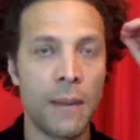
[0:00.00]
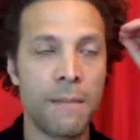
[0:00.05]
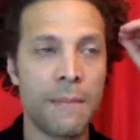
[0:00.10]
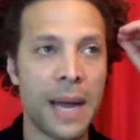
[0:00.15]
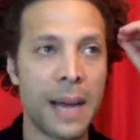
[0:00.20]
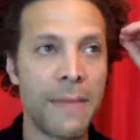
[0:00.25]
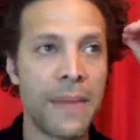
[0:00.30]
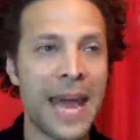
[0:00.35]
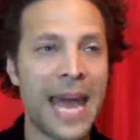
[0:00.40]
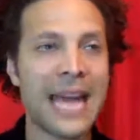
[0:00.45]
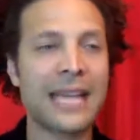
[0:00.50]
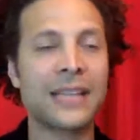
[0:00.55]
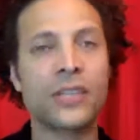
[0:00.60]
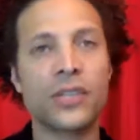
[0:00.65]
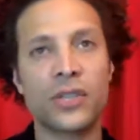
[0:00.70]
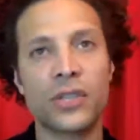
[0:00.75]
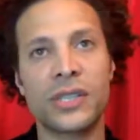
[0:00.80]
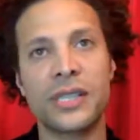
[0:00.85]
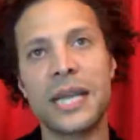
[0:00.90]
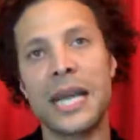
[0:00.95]
my
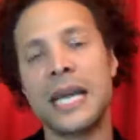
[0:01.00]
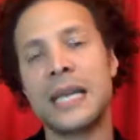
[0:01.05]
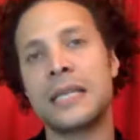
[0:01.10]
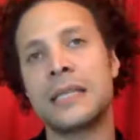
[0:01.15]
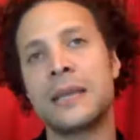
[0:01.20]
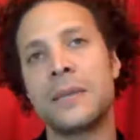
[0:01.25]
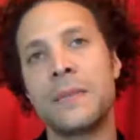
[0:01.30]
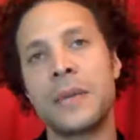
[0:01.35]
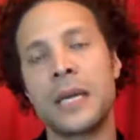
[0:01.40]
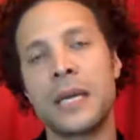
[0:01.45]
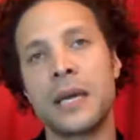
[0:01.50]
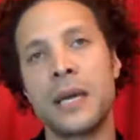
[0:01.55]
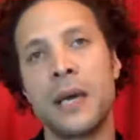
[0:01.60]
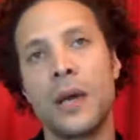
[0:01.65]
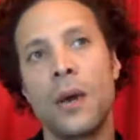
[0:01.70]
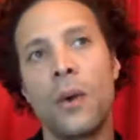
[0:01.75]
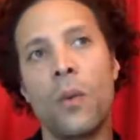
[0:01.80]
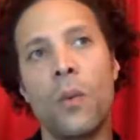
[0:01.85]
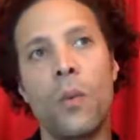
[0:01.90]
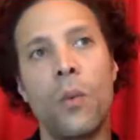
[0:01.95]
pastor say to me
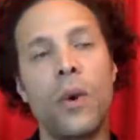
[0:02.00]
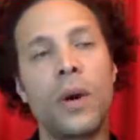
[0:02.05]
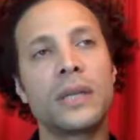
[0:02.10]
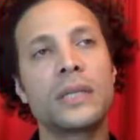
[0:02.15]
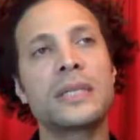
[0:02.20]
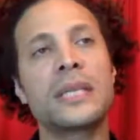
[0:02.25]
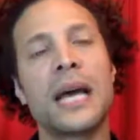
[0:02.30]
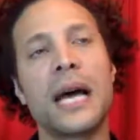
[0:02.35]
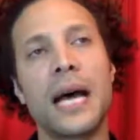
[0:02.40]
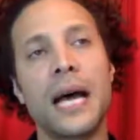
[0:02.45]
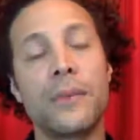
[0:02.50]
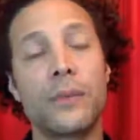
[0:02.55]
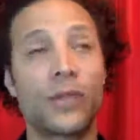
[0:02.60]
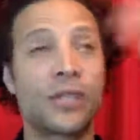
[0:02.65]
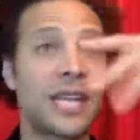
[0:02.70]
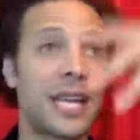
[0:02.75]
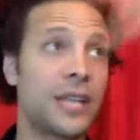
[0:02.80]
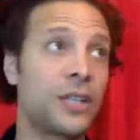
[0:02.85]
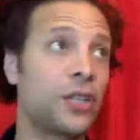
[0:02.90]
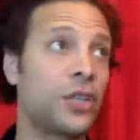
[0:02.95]
one time, or
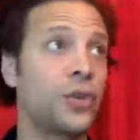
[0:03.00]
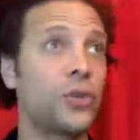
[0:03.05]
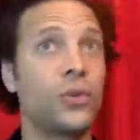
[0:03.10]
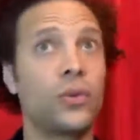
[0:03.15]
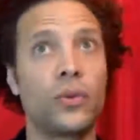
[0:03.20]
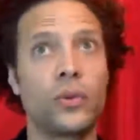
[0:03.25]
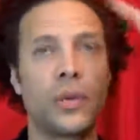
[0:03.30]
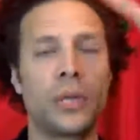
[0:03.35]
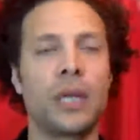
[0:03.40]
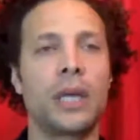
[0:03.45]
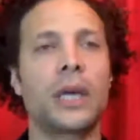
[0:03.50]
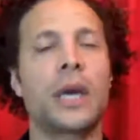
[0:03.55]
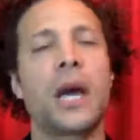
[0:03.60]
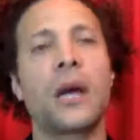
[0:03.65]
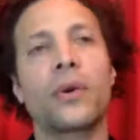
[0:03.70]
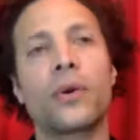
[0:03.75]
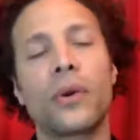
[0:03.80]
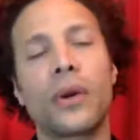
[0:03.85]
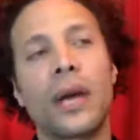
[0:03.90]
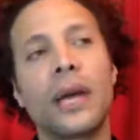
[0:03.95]
say to the
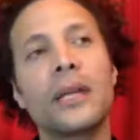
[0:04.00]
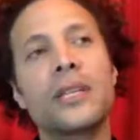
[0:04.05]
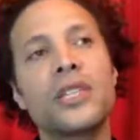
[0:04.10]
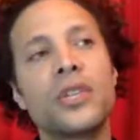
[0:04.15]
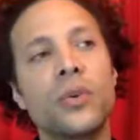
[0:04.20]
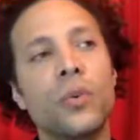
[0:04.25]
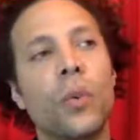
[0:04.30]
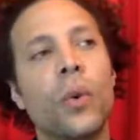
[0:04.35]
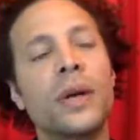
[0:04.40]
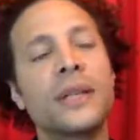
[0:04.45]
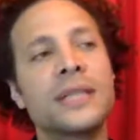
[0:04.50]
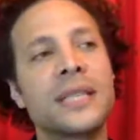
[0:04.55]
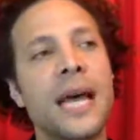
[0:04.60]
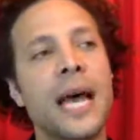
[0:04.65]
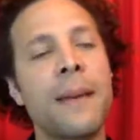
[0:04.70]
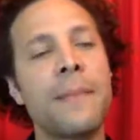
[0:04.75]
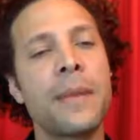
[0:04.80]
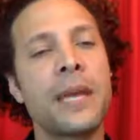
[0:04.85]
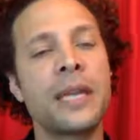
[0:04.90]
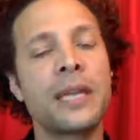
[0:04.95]
congregation one
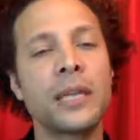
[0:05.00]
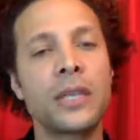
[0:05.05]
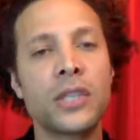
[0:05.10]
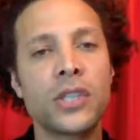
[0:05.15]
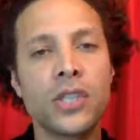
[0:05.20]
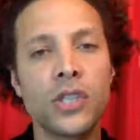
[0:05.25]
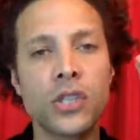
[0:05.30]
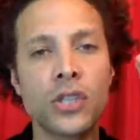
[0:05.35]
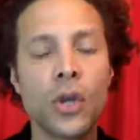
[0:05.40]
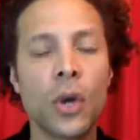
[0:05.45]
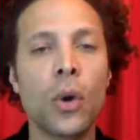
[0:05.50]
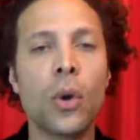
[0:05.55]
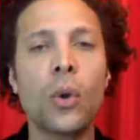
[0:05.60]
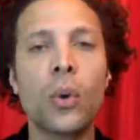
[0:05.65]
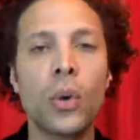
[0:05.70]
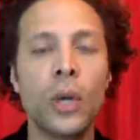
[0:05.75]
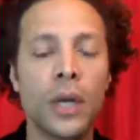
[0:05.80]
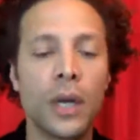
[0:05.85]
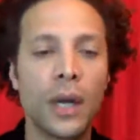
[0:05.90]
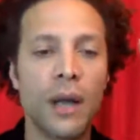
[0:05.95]
time, and it is
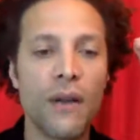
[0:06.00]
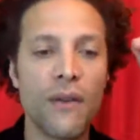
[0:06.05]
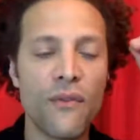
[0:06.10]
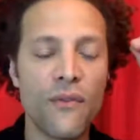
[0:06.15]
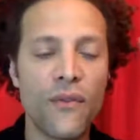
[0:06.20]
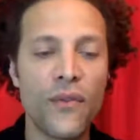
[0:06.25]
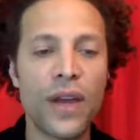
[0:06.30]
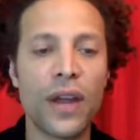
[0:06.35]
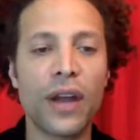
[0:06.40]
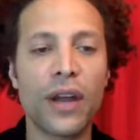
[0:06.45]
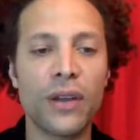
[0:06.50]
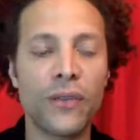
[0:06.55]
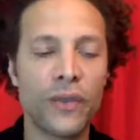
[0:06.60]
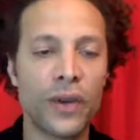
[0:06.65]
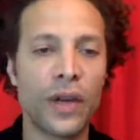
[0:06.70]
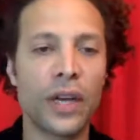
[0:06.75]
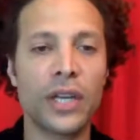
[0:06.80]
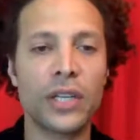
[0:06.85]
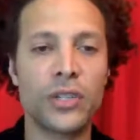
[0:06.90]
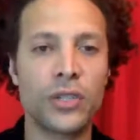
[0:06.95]
so very,
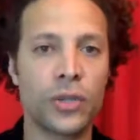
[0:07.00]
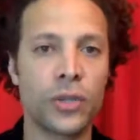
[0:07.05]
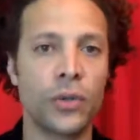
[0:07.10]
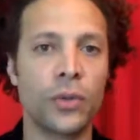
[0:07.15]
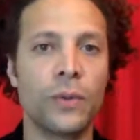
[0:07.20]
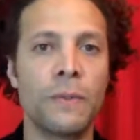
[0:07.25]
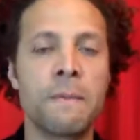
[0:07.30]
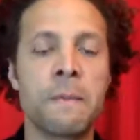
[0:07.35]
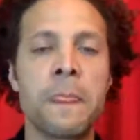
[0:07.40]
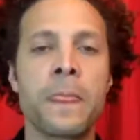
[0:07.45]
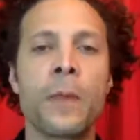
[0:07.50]
very true.